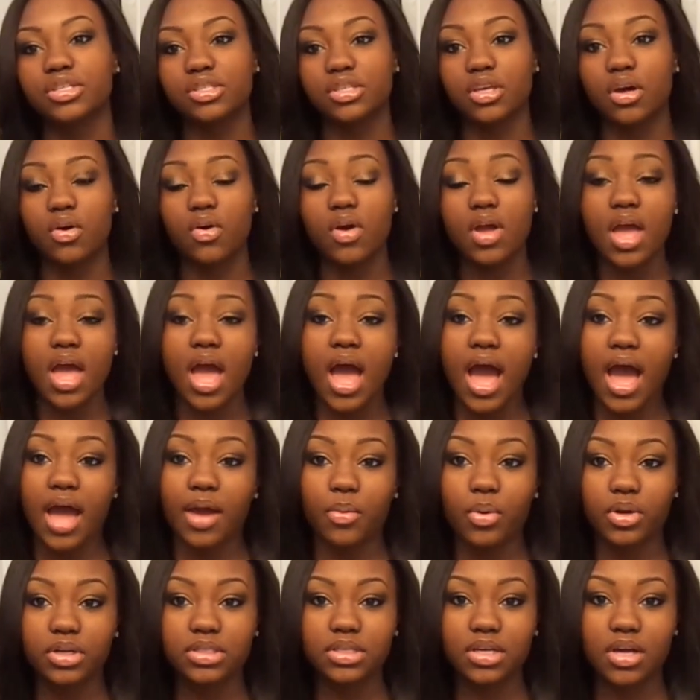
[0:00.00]
So
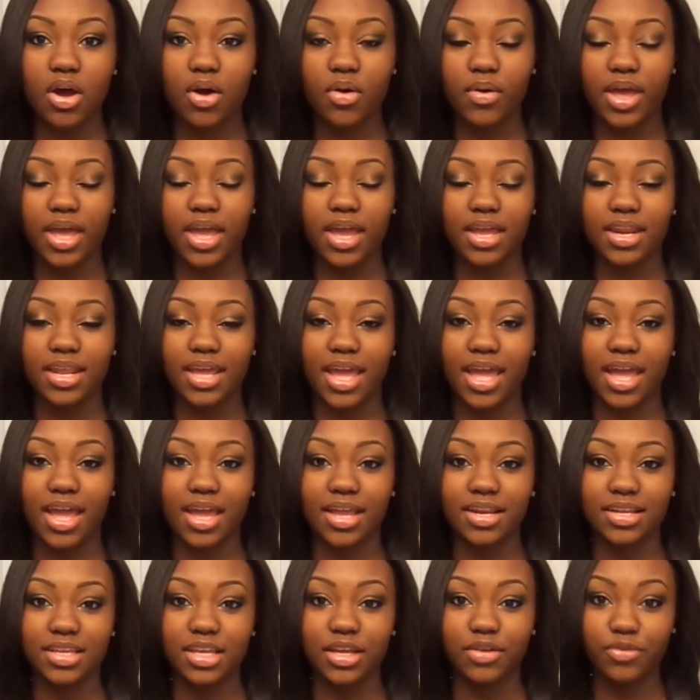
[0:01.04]
I wanted to go ahead
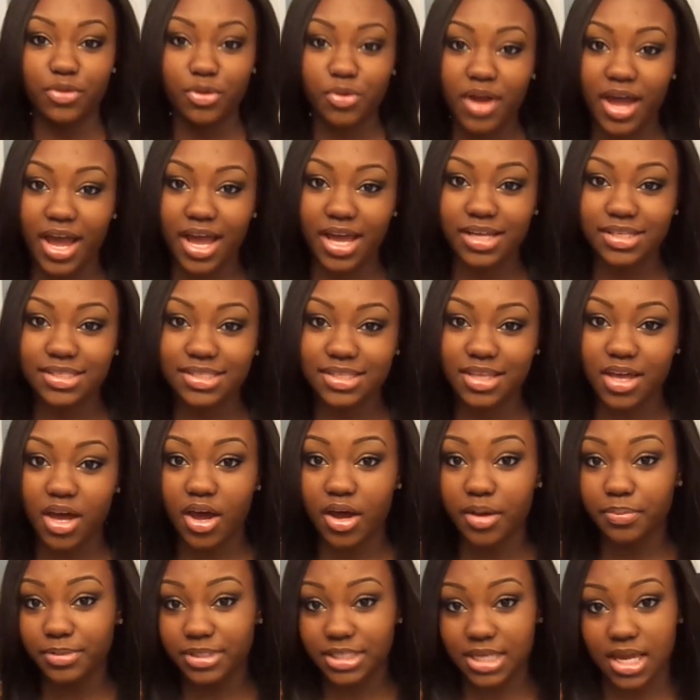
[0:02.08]
and give you guys the
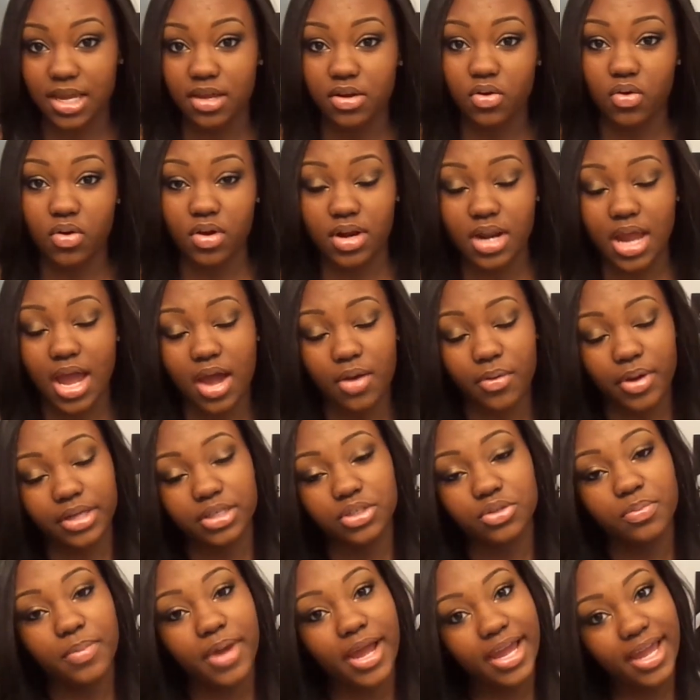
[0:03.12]
update on how I
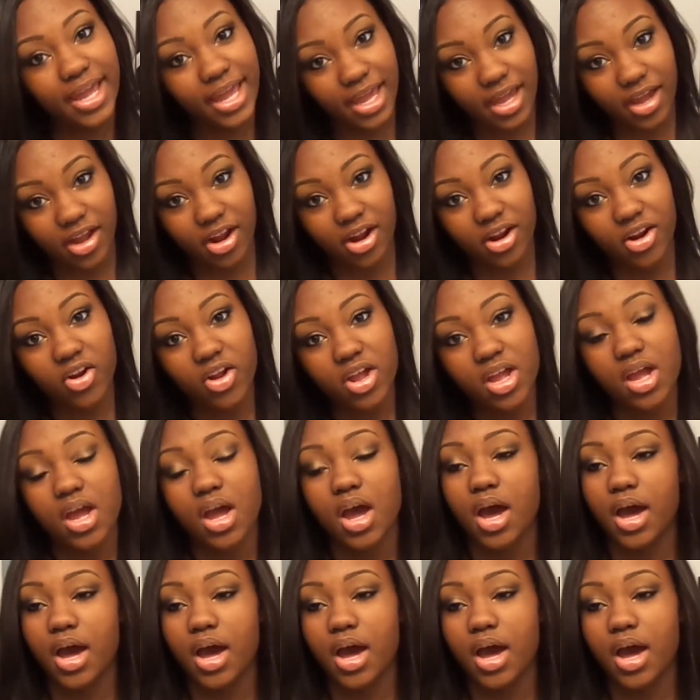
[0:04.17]
do my hair.